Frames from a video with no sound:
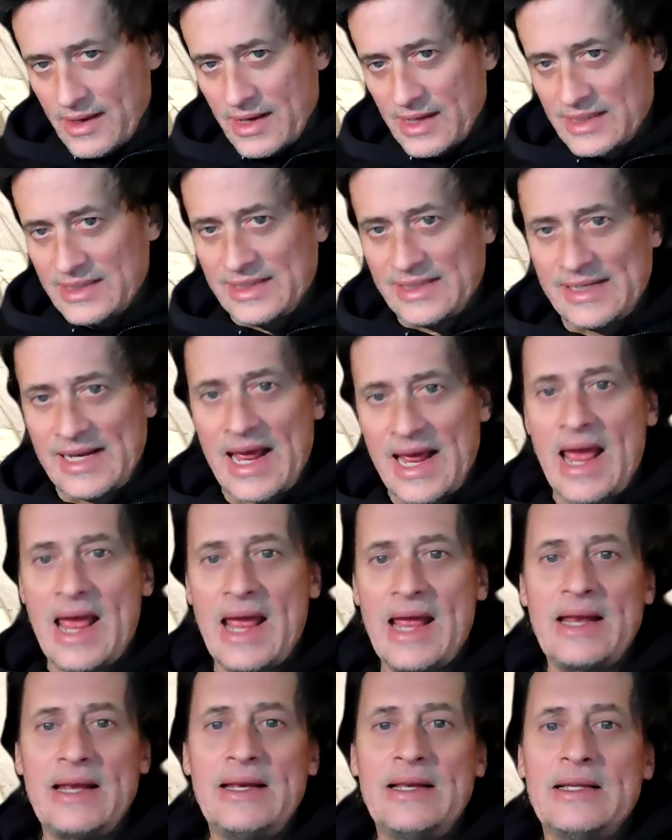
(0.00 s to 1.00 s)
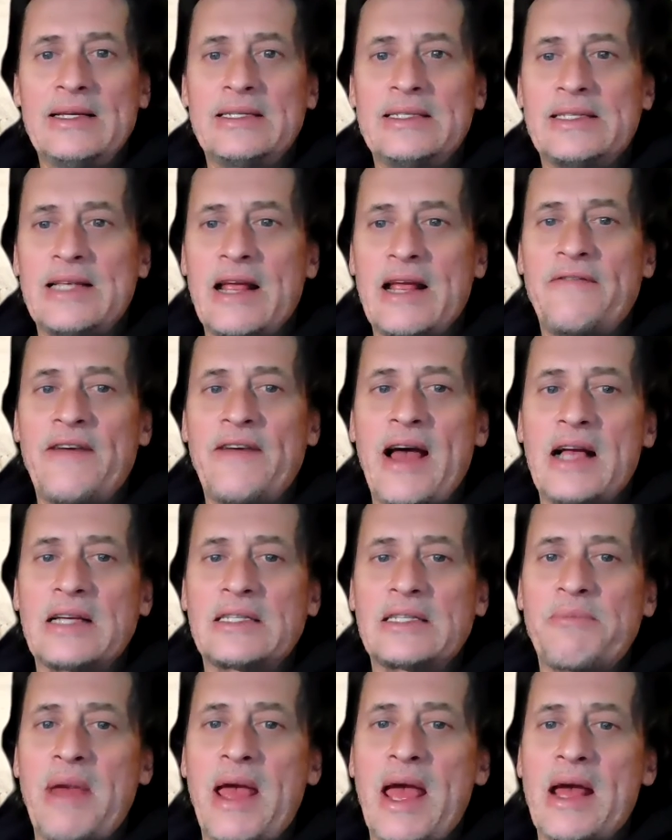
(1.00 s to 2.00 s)
A staid,
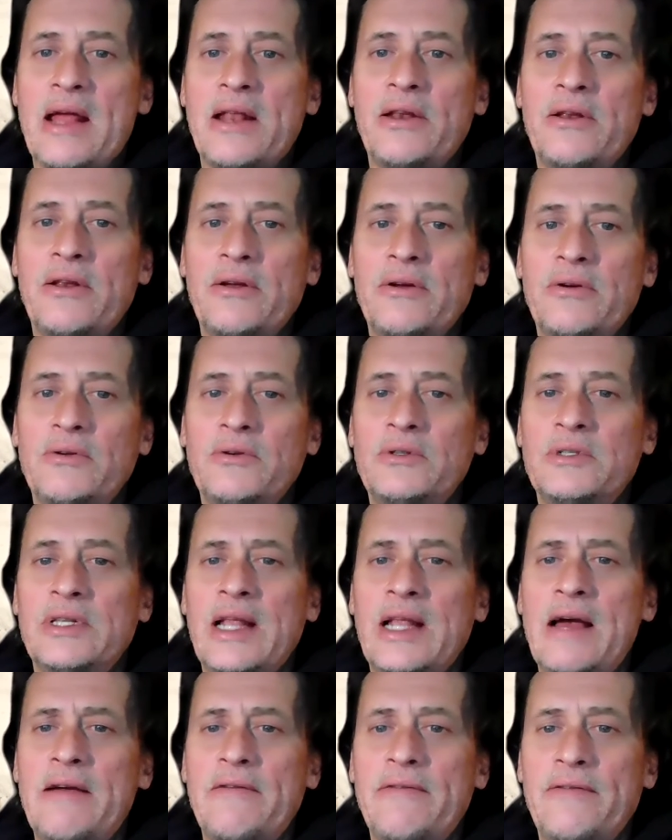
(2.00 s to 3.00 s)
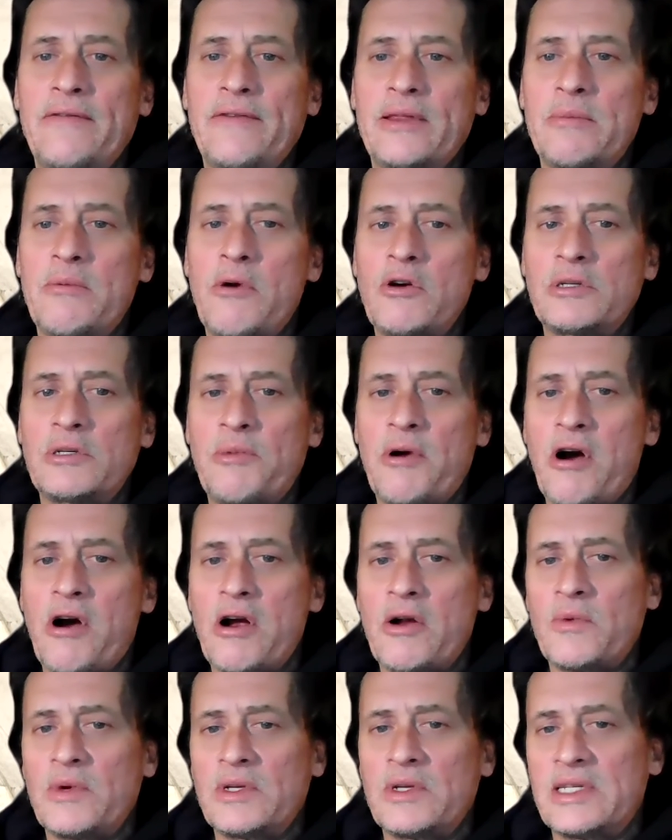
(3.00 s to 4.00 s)
steadfast man whose life, for the most
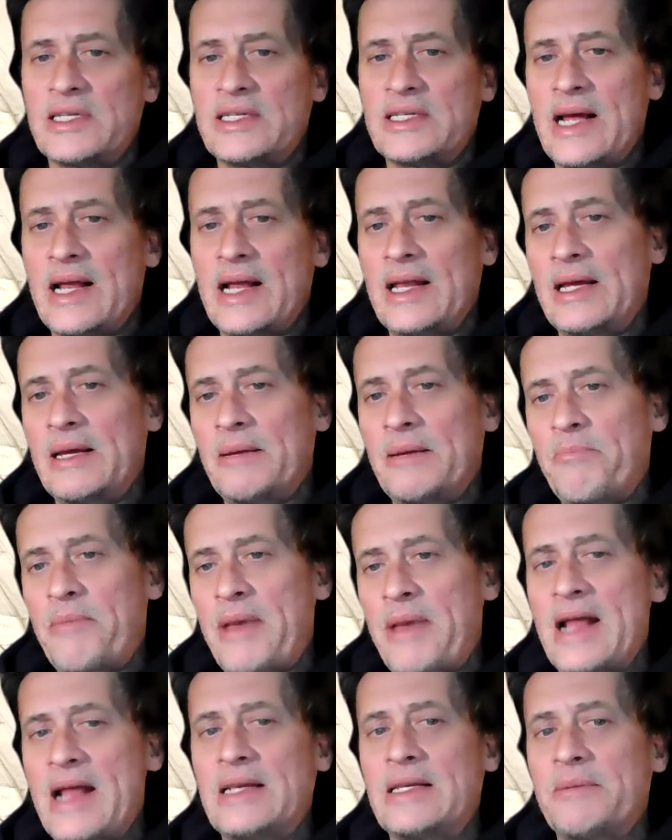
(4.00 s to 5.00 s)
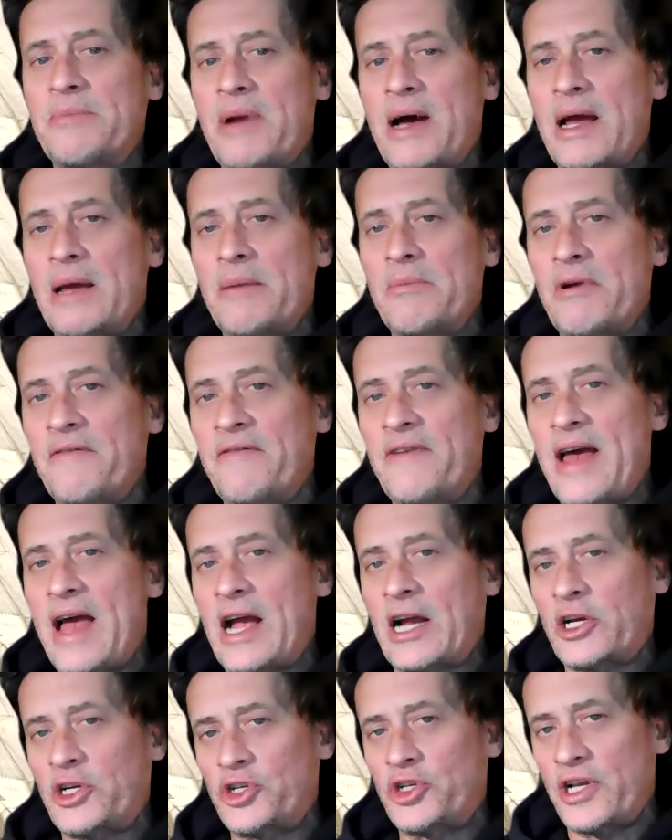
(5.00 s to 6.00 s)
part, was a telling pantomime of
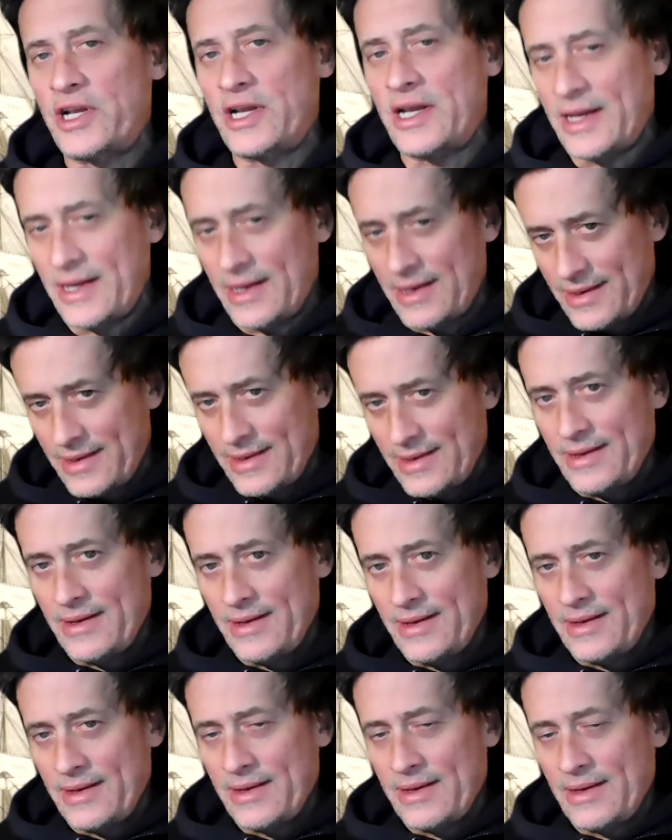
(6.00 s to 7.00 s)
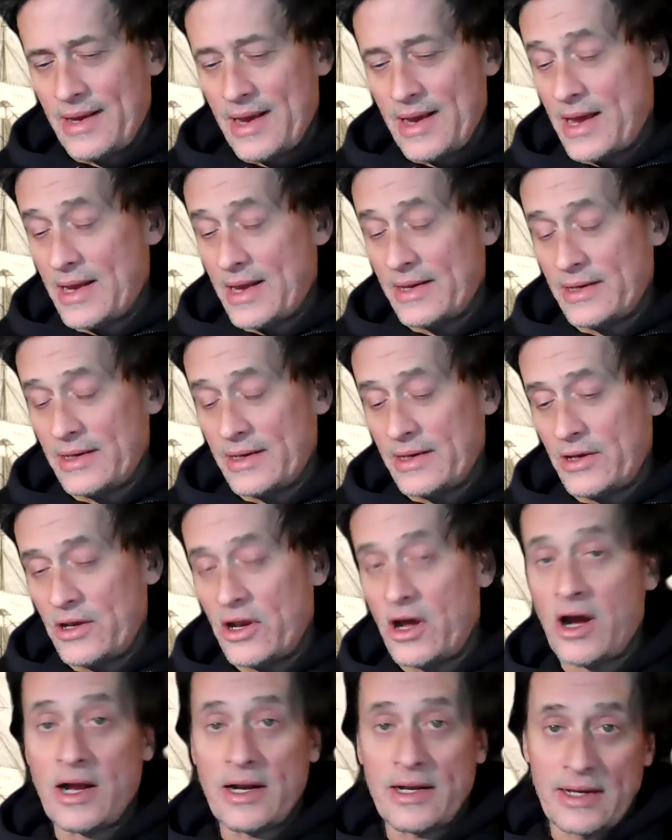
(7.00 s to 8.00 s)
action and
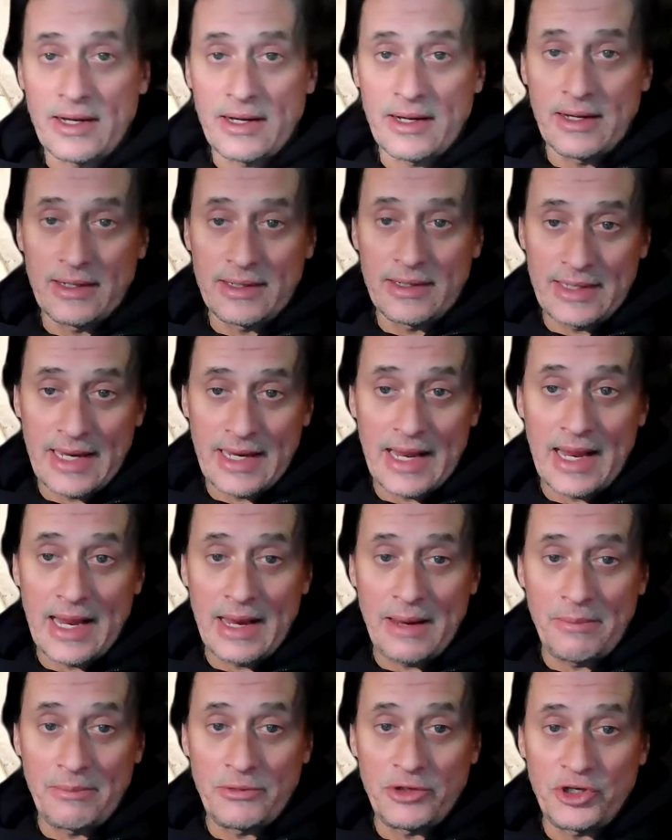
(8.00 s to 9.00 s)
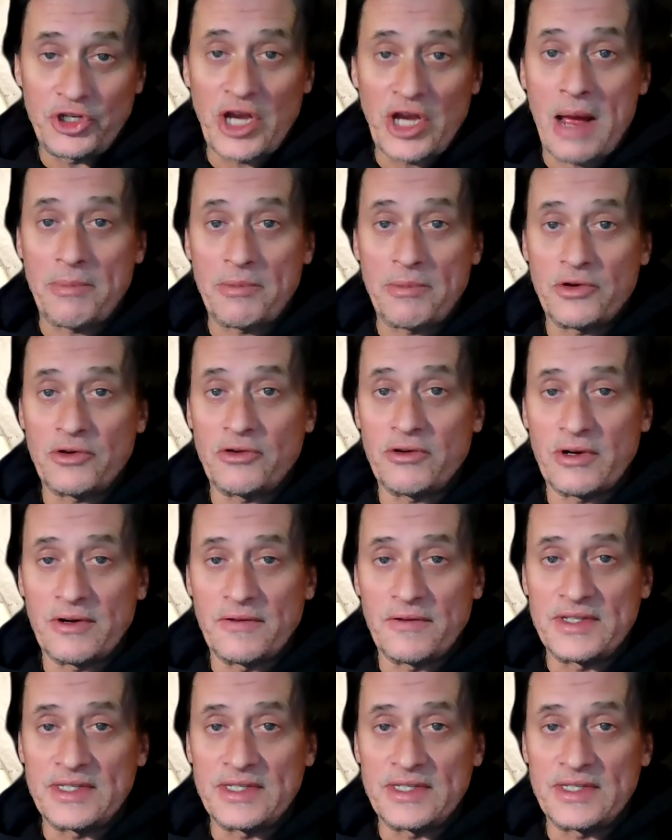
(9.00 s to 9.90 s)
not a tame chapter of